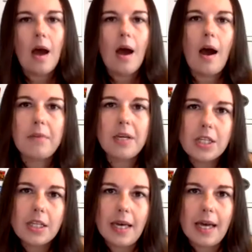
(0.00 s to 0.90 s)
Our
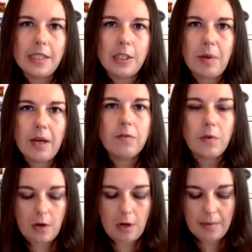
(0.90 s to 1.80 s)
mission at the Hesselbein
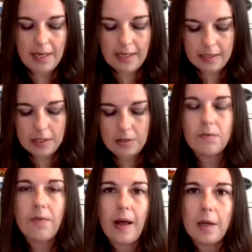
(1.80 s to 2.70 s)
Forum is to
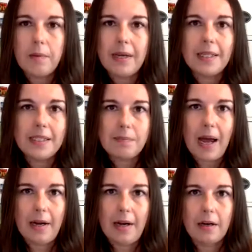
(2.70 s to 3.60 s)
develop and
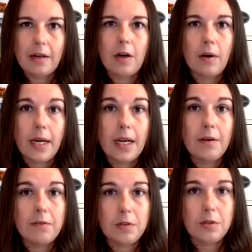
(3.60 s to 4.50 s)
inspire current
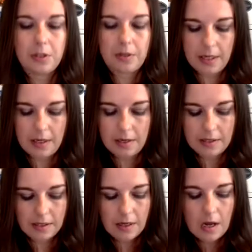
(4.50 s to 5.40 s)
and future
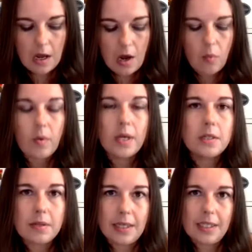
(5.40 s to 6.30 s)
leaders. We
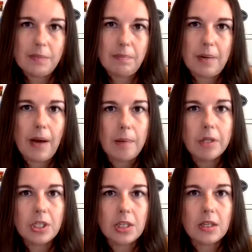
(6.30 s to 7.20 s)
do this by
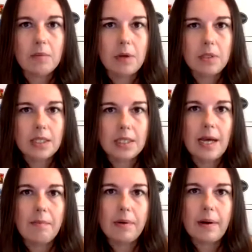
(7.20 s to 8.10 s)
publishing the most
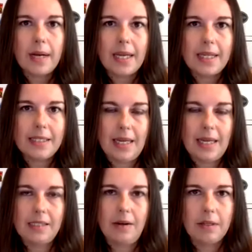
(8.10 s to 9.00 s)
contemporary
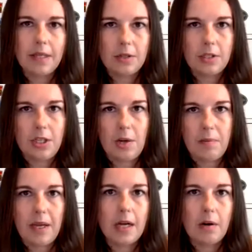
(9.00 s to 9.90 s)
insights on leadership
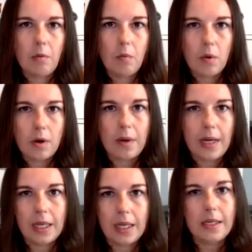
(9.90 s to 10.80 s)
in our award
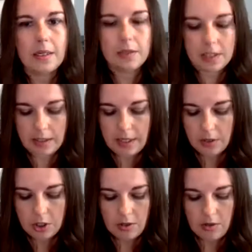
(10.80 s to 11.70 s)
winning Leader to Leader
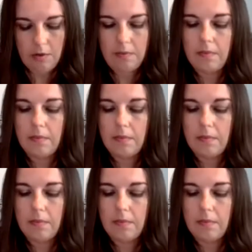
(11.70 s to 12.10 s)
journal,